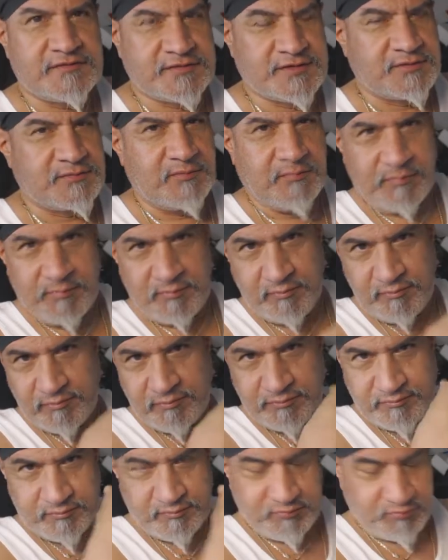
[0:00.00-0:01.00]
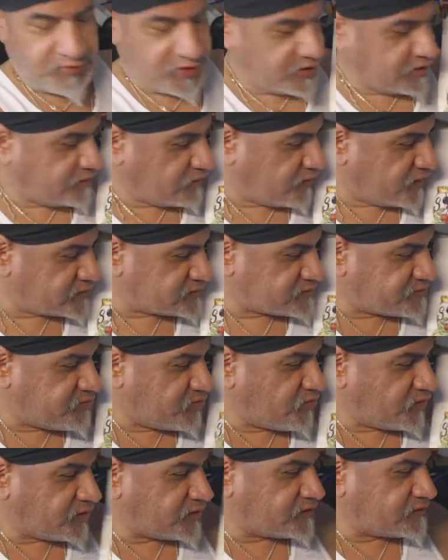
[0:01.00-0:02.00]
to bring across a
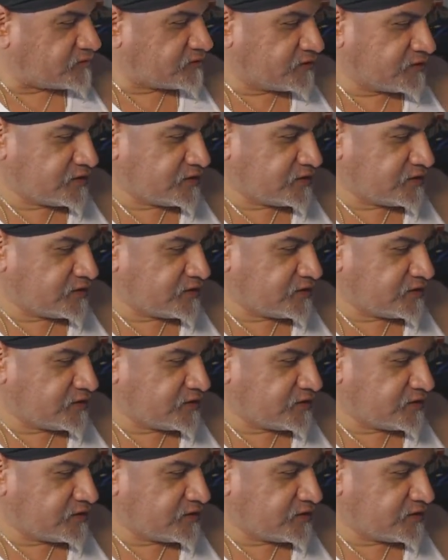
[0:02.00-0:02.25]
point.